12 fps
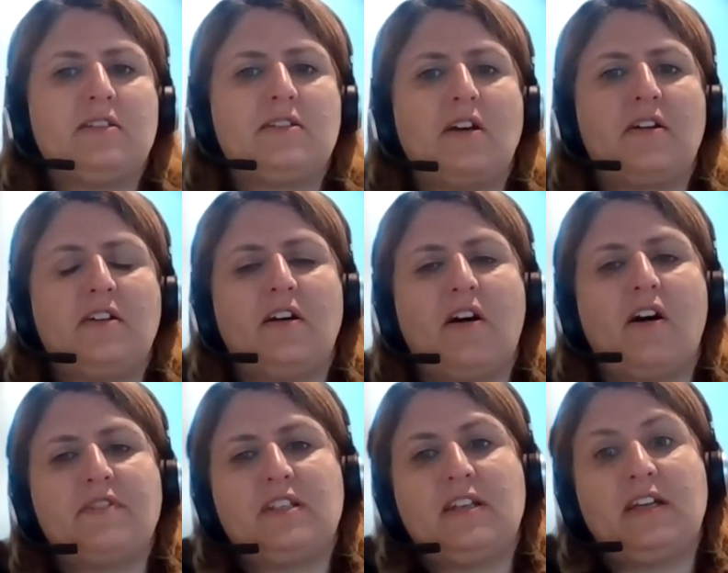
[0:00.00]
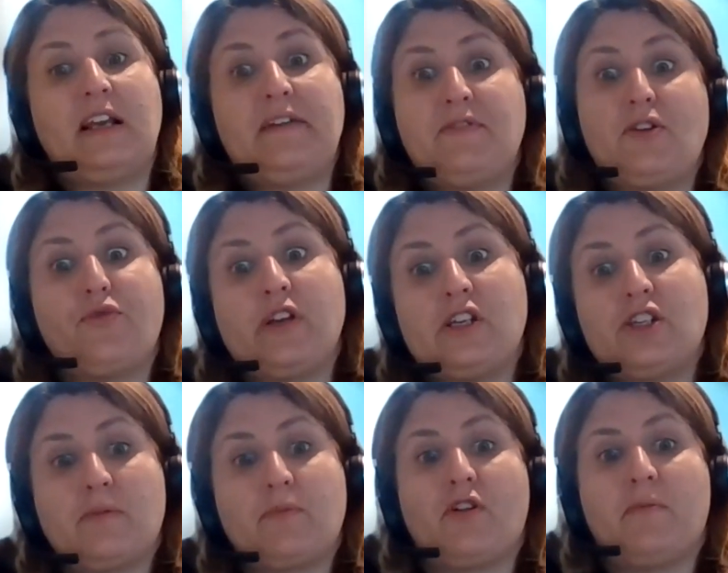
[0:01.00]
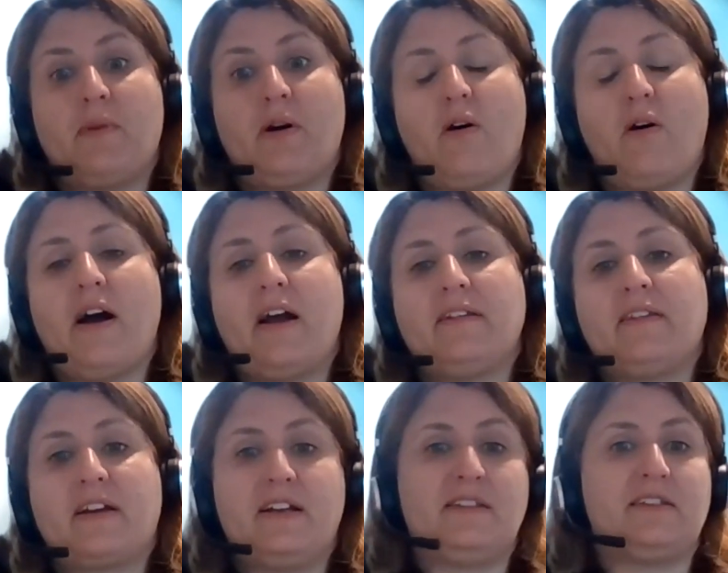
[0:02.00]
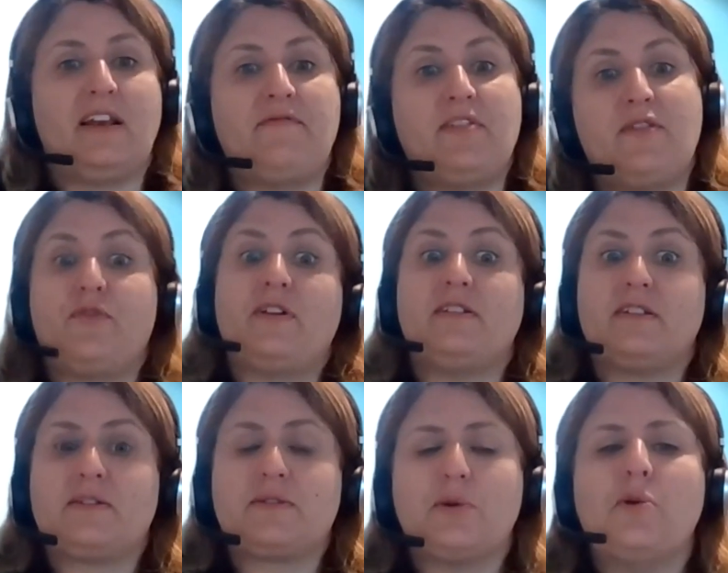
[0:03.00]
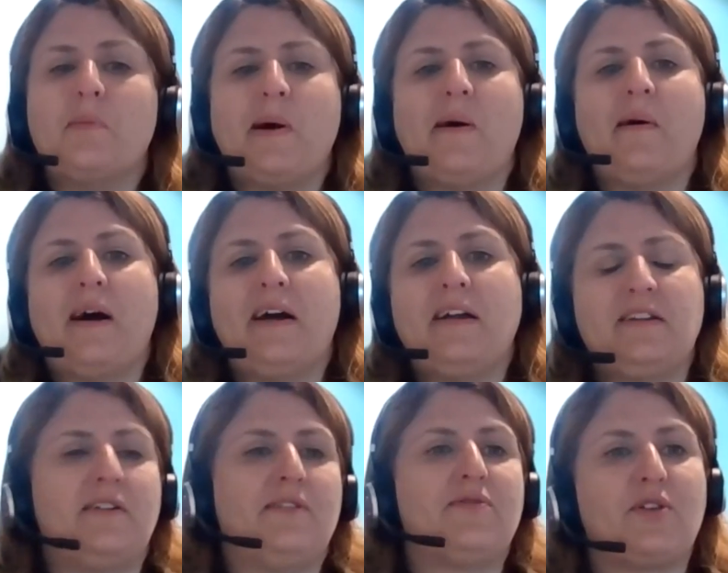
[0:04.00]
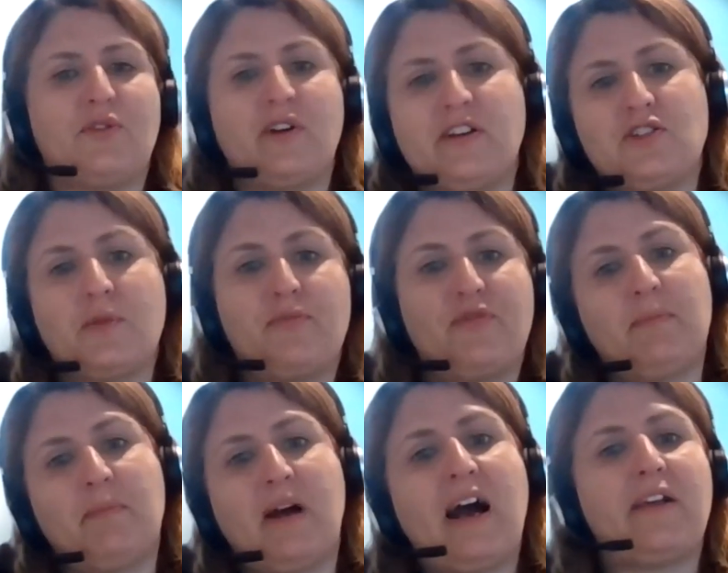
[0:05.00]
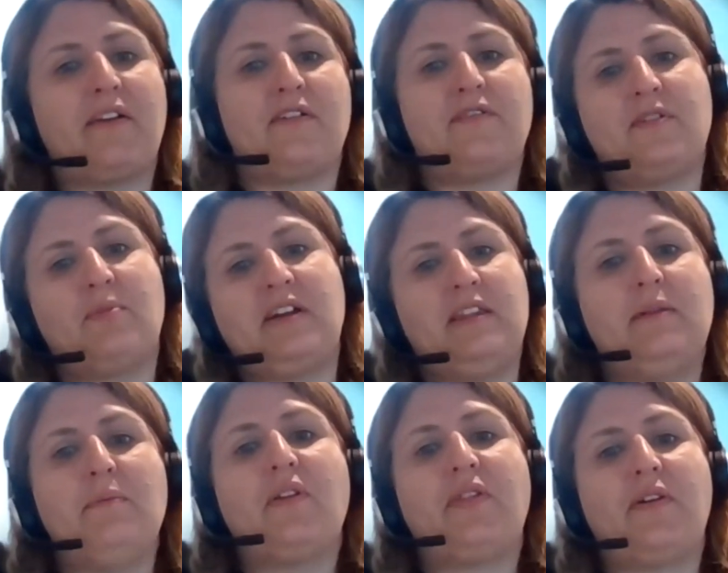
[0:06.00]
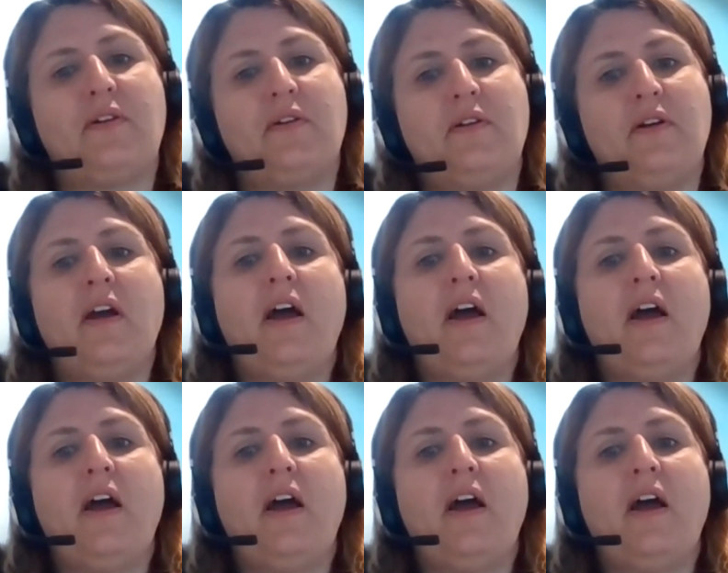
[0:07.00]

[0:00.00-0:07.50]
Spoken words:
So, obviously you're leaving your friendship group behind. The kids are leaving their friends at school behind. You've got to find a job for your partner if you're bringing them with you.